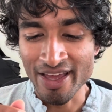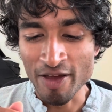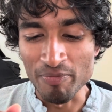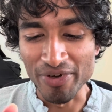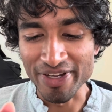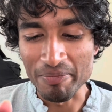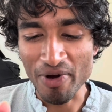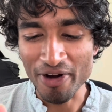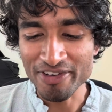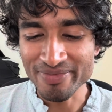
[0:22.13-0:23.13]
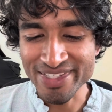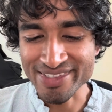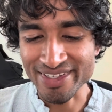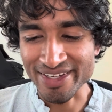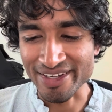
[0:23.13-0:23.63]
but part of me is
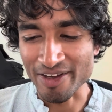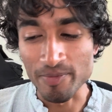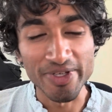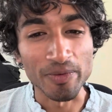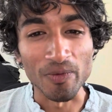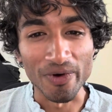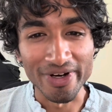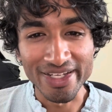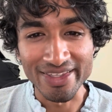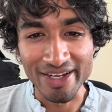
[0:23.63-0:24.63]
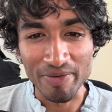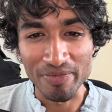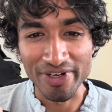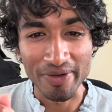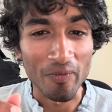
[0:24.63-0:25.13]
like a bit worried that I'm
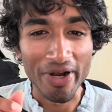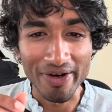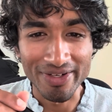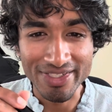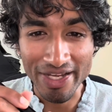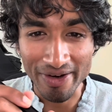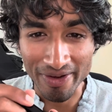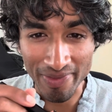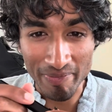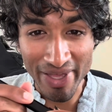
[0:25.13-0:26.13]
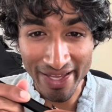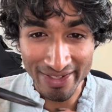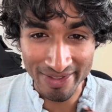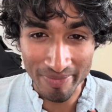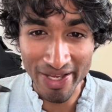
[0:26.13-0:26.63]
putting wear and tear on the pen
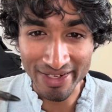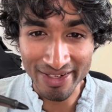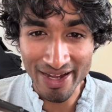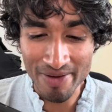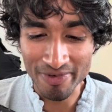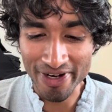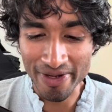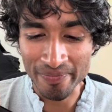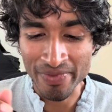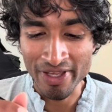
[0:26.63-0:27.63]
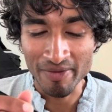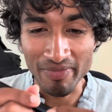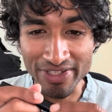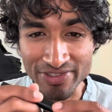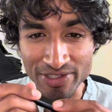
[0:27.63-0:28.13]
and the pen cap, right?
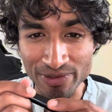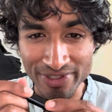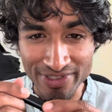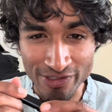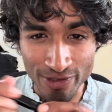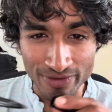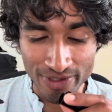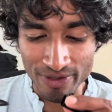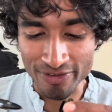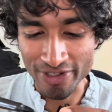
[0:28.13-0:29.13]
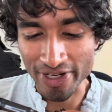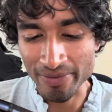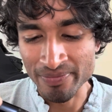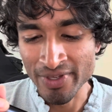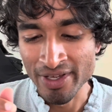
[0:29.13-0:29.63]
By just doing this over and over again.